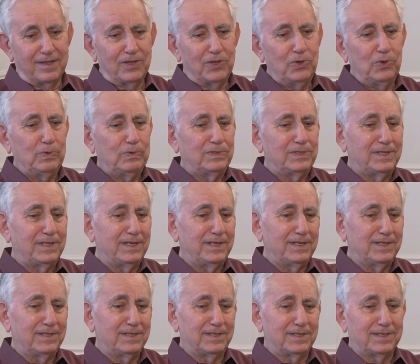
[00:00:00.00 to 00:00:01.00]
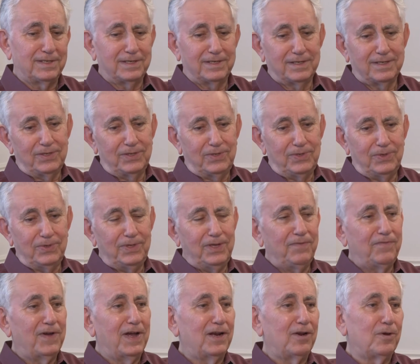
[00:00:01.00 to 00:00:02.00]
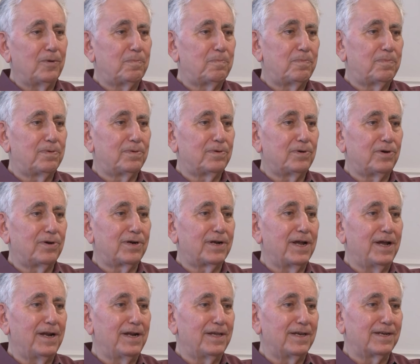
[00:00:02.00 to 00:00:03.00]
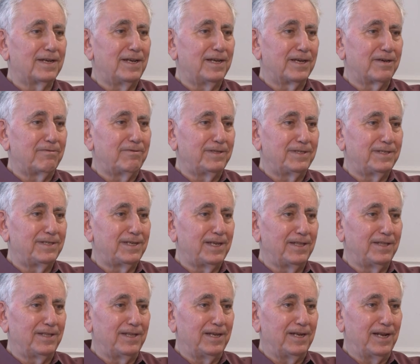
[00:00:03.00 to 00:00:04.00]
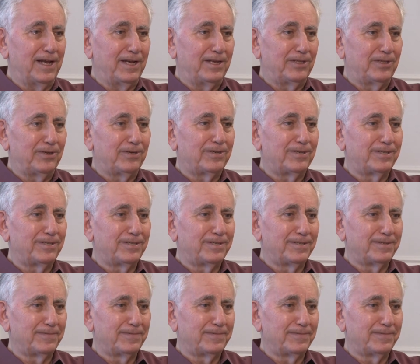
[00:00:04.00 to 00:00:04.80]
used these to develop organic liquid scintillators